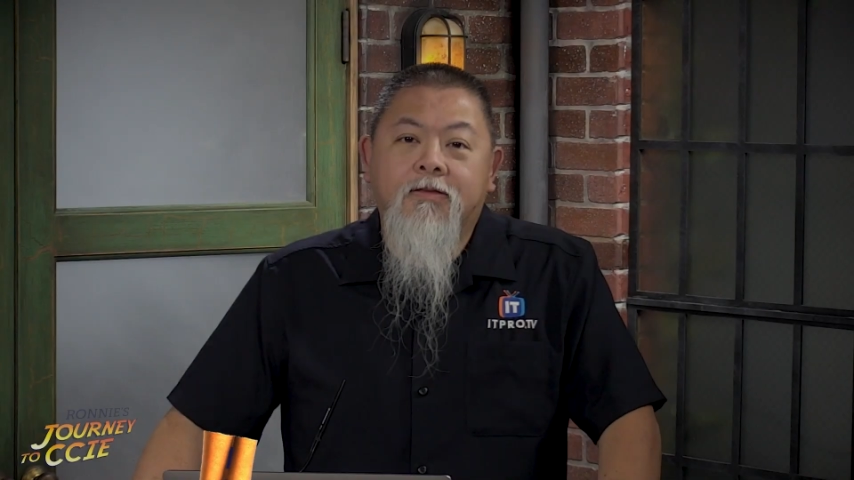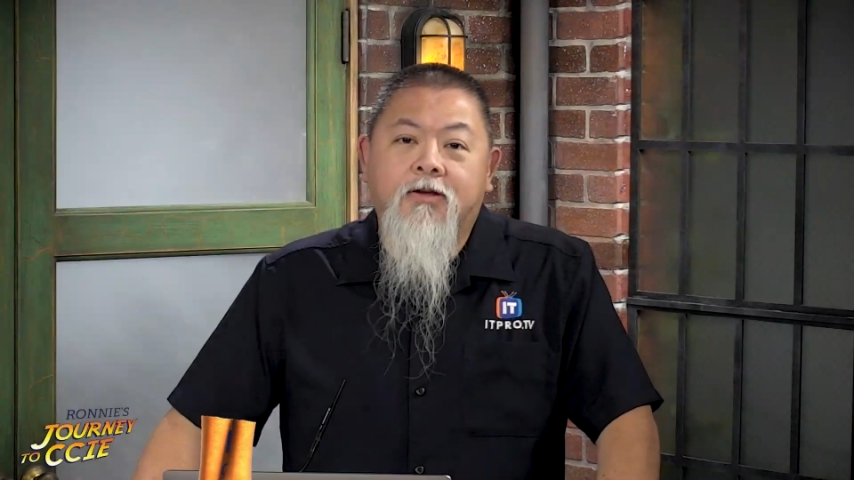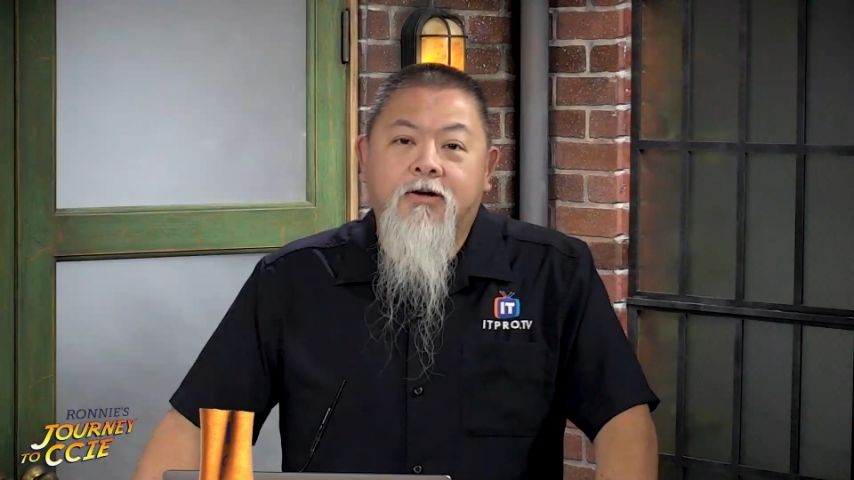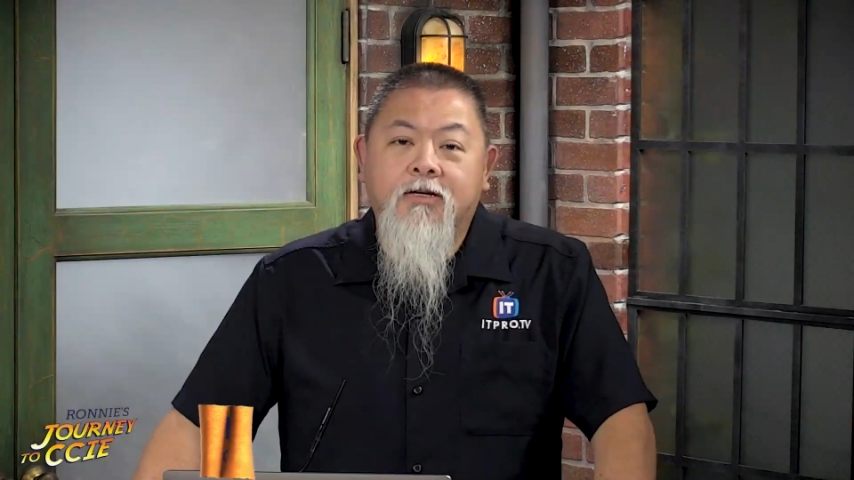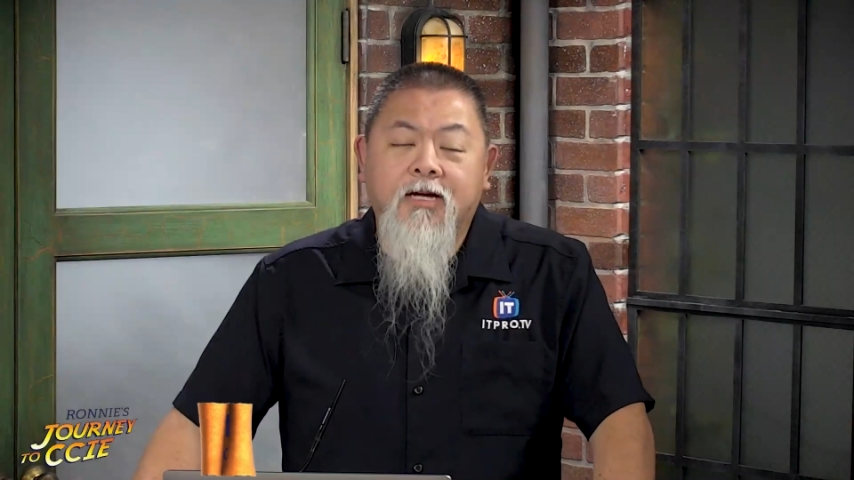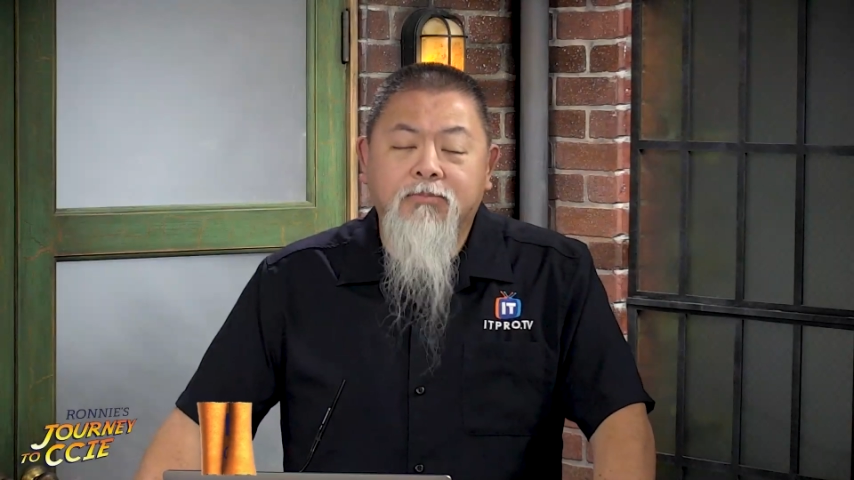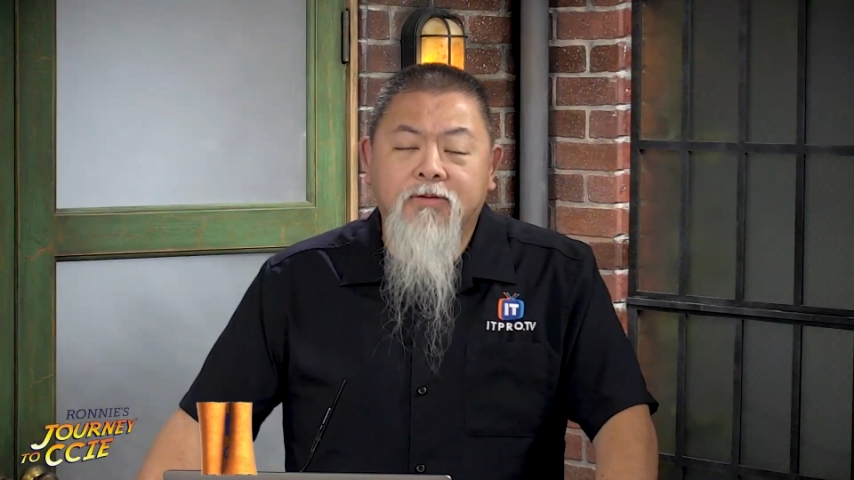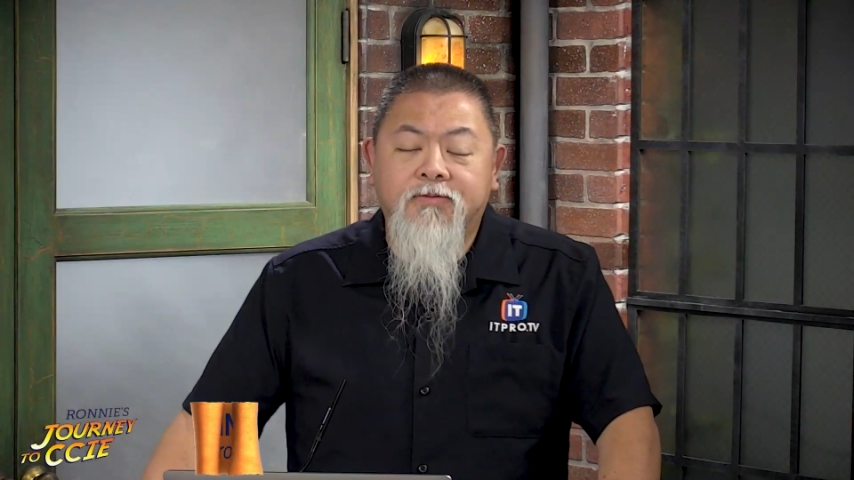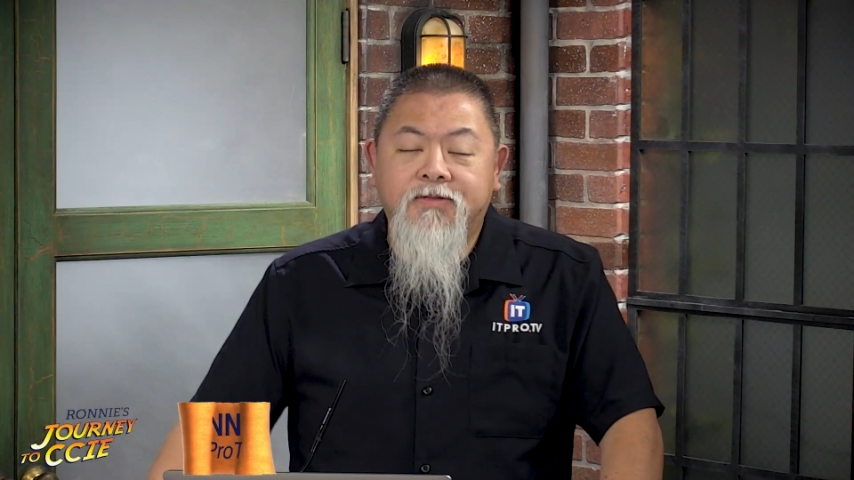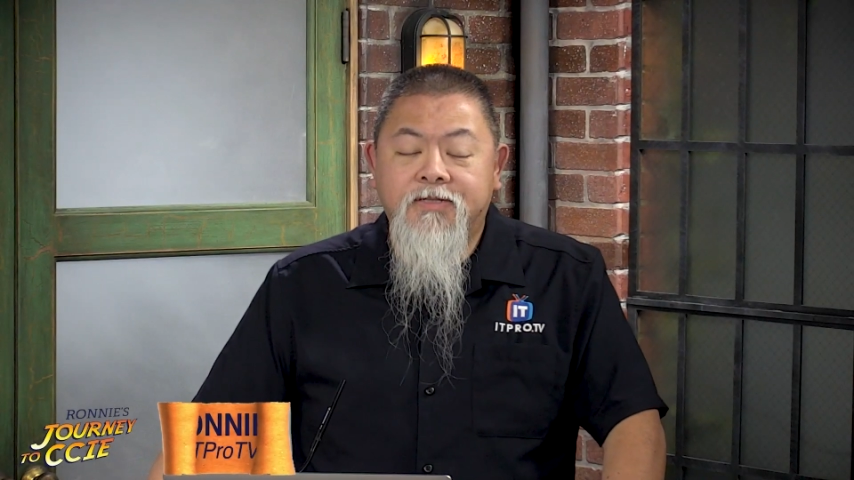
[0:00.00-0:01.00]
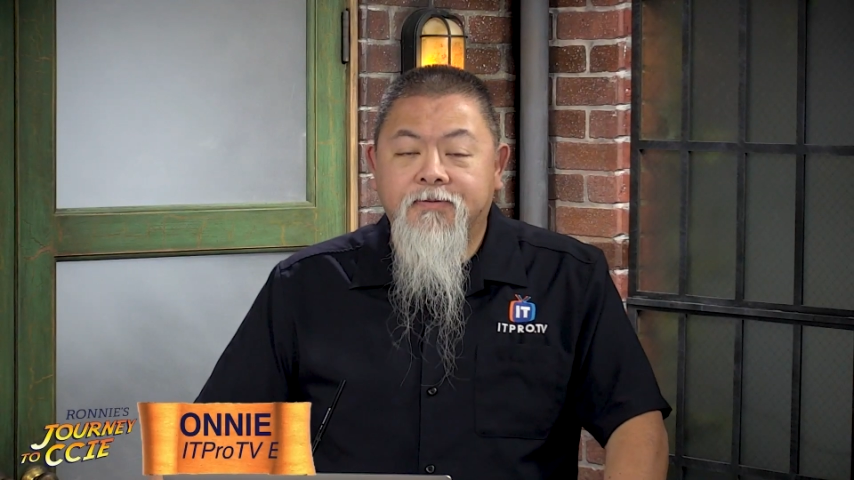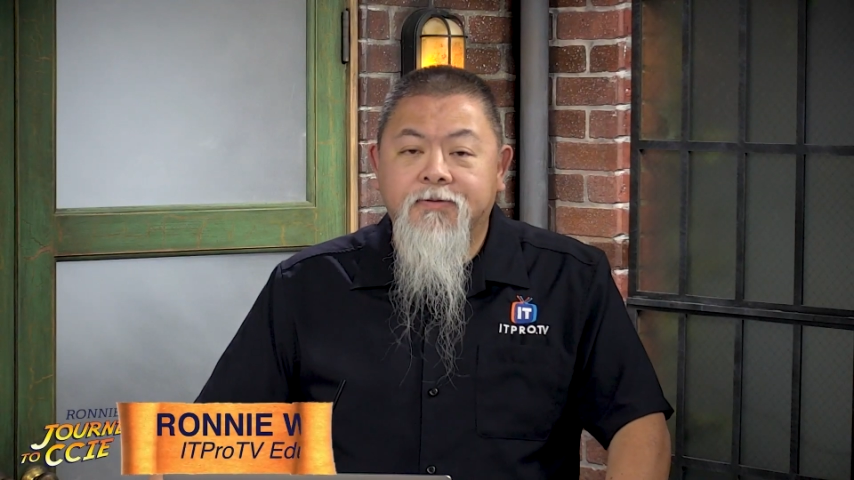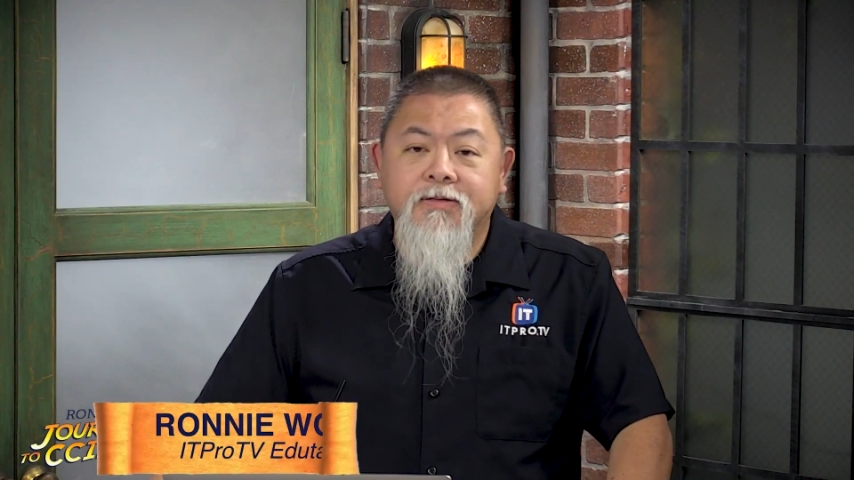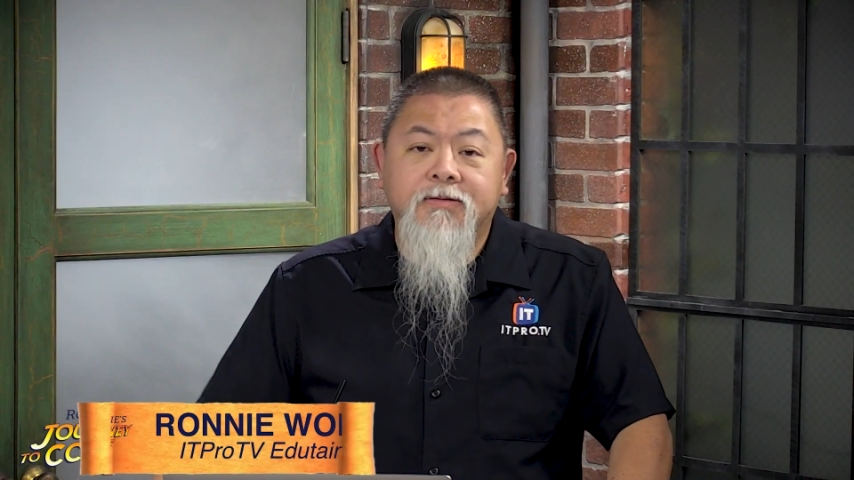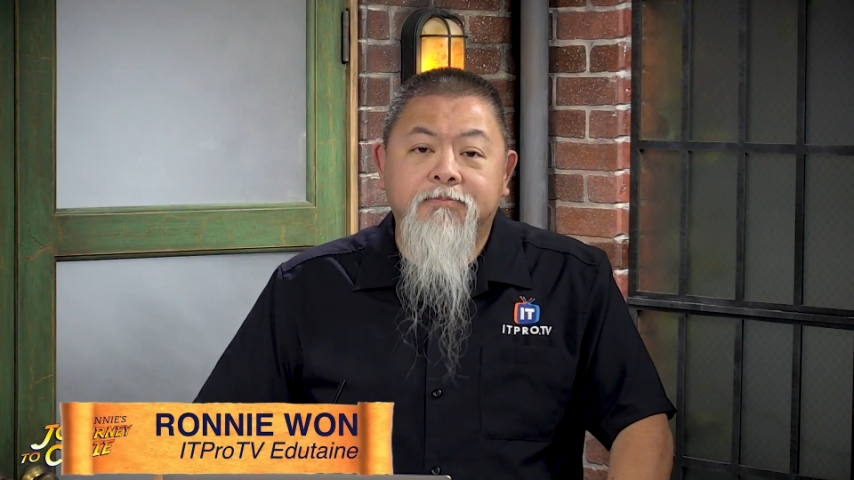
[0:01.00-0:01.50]
There are a couple of
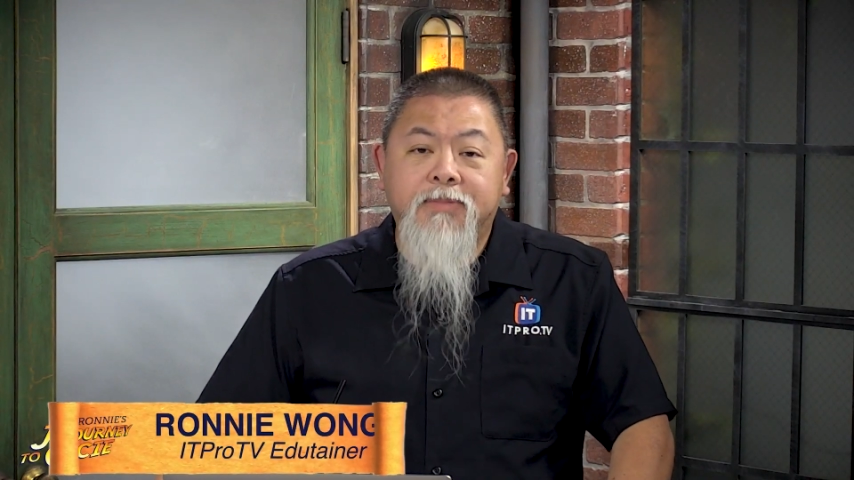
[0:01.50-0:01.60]
different